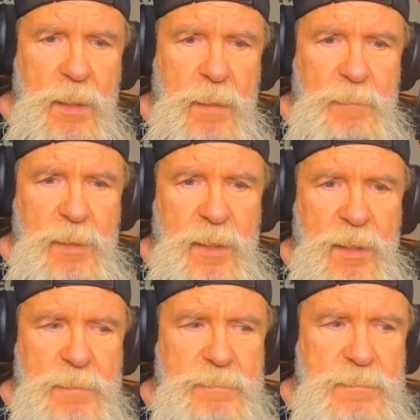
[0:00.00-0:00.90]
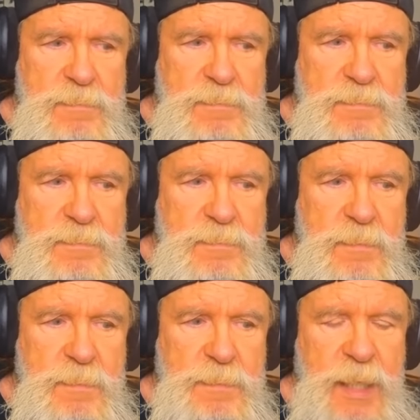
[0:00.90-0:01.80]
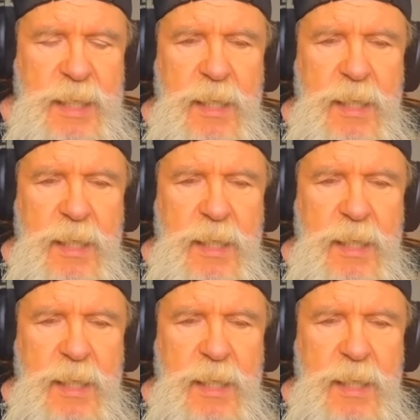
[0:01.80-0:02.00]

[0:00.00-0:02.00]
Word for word: but they